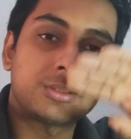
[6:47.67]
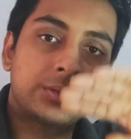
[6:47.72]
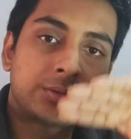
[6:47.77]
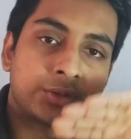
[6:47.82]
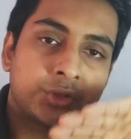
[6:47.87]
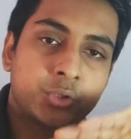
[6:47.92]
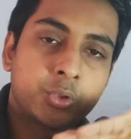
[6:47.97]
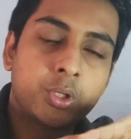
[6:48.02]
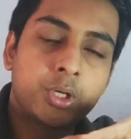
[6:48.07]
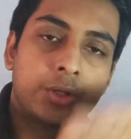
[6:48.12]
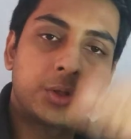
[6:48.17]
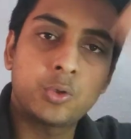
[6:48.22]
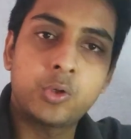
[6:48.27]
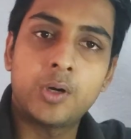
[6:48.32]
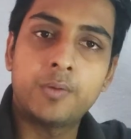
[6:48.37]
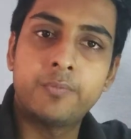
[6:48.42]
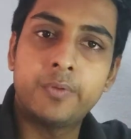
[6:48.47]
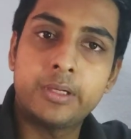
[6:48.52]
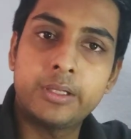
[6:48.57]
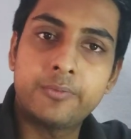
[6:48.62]
sugar to
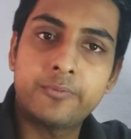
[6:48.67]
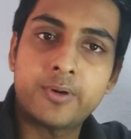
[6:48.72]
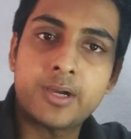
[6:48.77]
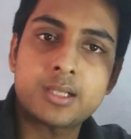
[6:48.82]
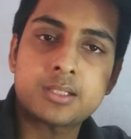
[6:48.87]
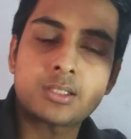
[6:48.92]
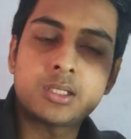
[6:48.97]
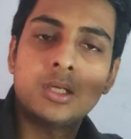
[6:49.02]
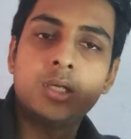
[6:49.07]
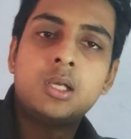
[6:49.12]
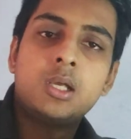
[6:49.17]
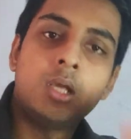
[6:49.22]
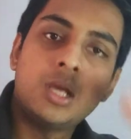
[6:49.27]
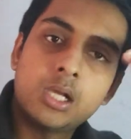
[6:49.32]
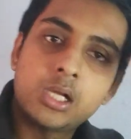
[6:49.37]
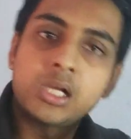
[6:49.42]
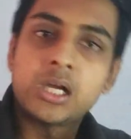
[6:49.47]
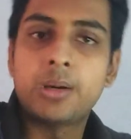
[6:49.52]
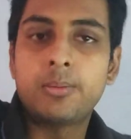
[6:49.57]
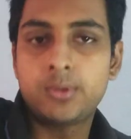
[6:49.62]
go up very fast,
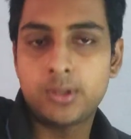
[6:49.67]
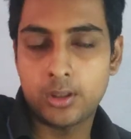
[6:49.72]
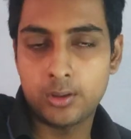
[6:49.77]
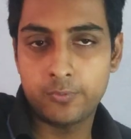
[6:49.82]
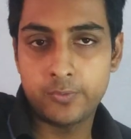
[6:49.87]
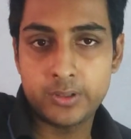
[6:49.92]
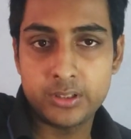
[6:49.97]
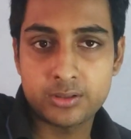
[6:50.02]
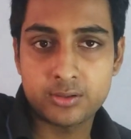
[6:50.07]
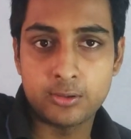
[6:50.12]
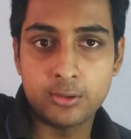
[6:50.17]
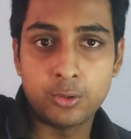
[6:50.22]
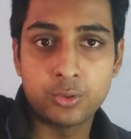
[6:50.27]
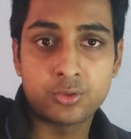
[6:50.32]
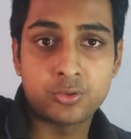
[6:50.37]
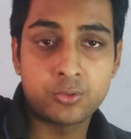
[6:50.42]
come down very slow.